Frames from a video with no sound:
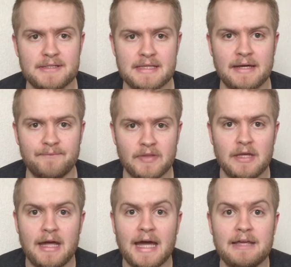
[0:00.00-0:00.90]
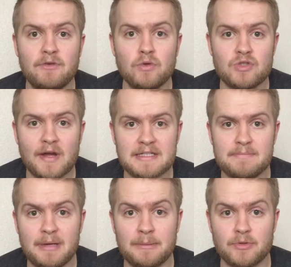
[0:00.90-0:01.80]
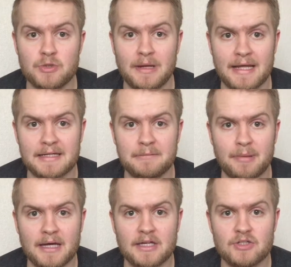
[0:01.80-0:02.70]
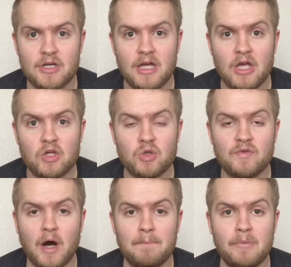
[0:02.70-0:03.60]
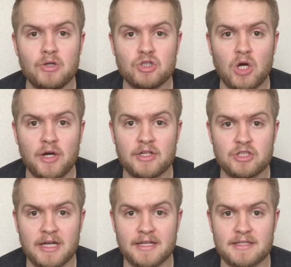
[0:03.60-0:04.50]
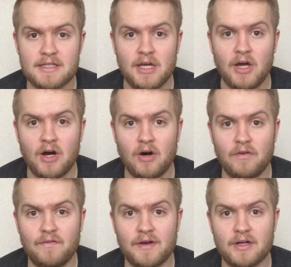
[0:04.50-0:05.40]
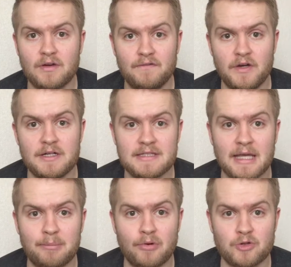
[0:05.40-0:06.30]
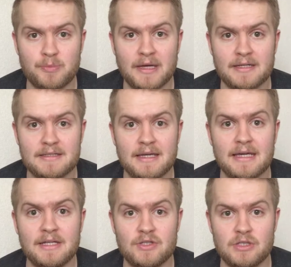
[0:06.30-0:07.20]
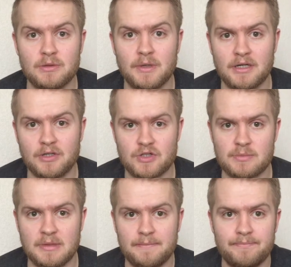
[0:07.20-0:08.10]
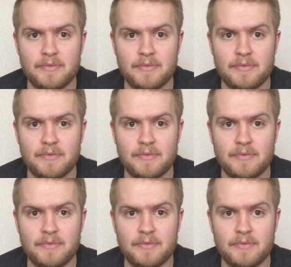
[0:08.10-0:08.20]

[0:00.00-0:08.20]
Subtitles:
as that. And if you're directing people to a landing page, you've got a much higher chance of converting that prospect into a customer.